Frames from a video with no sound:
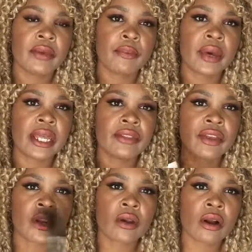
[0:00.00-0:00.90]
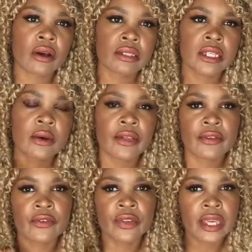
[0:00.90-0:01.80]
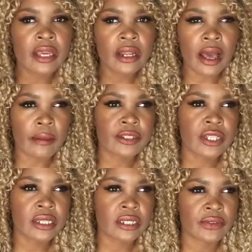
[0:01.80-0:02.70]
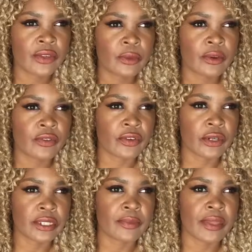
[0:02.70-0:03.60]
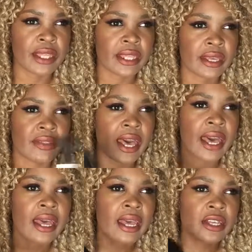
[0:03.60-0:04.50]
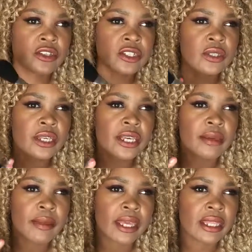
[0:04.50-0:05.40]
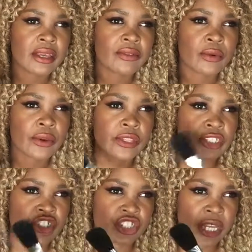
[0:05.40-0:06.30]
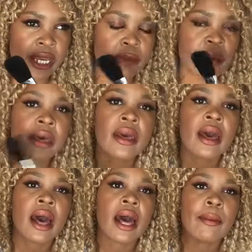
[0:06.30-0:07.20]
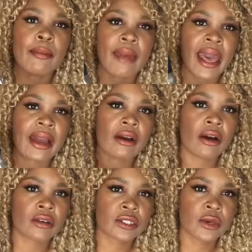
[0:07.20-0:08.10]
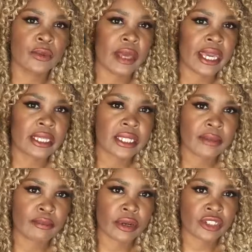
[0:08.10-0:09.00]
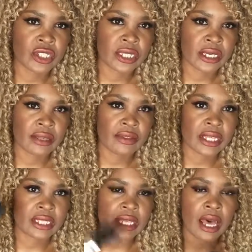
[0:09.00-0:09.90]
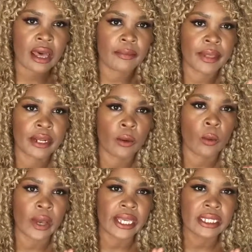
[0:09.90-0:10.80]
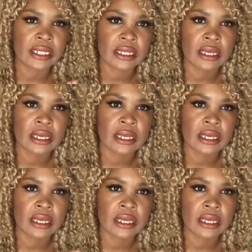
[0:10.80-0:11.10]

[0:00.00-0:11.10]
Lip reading: But there are also other vegan options if you prefer something like that. You're just looking mainly for the shape. MAC also makes brushes like this in a white,